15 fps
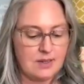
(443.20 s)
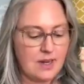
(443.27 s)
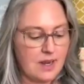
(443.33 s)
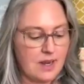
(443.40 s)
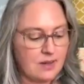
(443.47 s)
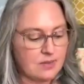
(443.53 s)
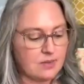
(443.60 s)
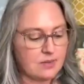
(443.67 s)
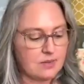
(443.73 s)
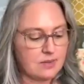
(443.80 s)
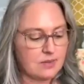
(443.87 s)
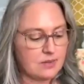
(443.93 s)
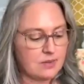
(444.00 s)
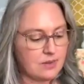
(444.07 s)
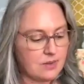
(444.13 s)
Now,
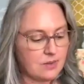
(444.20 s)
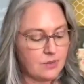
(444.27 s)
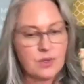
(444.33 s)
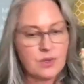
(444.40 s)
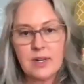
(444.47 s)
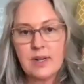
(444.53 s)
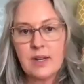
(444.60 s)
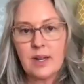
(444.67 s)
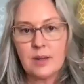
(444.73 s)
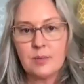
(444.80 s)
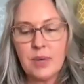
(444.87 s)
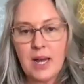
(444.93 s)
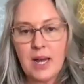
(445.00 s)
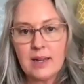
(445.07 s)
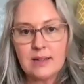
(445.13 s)
we're going to
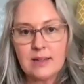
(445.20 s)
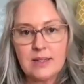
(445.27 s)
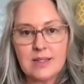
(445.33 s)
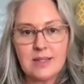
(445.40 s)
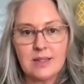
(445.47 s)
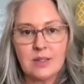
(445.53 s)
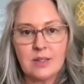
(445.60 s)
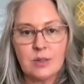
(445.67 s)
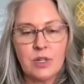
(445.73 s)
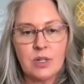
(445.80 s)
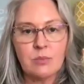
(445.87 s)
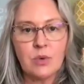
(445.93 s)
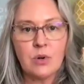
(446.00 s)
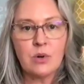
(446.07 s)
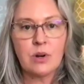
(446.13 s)
unpack this a little
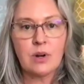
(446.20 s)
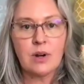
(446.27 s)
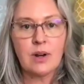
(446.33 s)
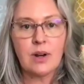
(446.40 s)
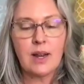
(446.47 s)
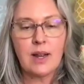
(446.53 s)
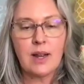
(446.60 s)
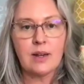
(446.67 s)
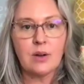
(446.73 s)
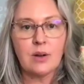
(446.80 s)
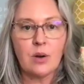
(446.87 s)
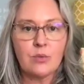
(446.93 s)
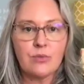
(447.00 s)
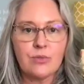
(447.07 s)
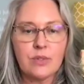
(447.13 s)
bit more, and
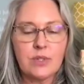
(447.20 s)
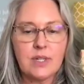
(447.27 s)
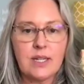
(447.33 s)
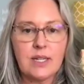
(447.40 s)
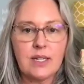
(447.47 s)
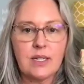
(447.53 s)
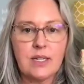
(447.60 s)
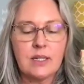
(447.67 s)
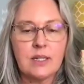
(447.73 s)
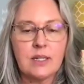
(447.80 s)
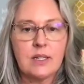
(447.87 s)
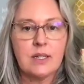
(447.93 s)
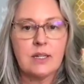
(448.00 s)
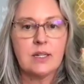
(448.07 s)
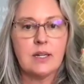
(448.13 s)
hopefully
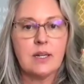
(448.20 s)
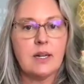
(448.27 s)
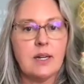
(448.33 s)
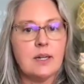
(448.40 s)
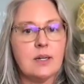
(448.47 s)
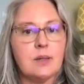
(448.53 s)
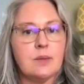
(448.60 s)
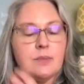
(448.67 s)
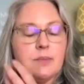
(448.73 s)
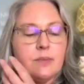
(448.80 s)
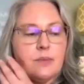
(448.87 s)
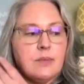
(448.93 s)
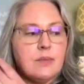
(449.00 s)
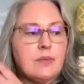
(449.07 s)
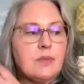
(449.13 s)
um,
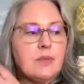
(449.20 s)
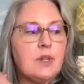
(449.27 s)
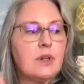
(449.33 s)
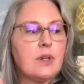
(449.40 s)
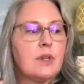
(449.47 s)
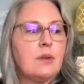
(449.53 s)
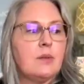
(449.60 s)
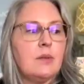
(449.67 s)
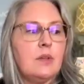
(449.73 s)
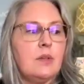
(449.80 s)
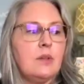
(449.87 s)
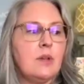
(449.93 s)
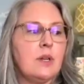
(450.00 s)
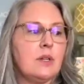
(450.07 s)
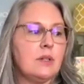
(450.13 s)

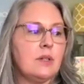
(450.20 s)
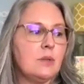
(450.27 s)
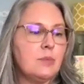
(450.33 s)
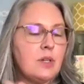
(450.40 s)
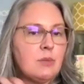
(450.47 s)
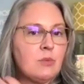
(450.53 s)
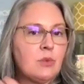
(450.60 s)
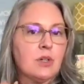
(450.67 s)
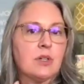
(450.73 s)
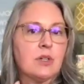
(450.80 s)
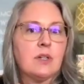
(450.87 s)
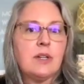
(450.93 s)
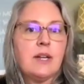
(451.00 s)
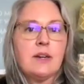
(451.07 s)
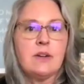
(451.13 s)
you get a little bit more
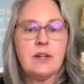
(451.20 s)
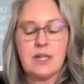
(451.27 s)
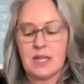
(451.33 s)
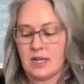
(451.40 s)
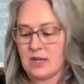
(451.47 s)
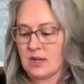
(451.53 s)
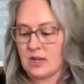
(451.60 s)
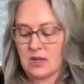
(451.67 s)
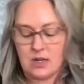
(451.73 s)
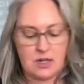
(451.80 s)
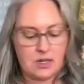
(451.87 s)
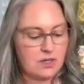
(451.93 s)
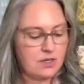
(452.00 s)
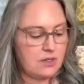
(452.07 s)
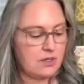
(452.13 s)
clarity
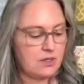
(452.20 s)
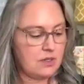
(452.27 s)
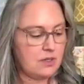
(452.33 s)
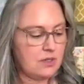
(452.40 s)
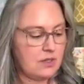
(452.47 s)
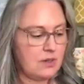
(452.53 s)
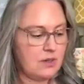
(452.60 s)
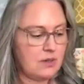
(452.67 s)
on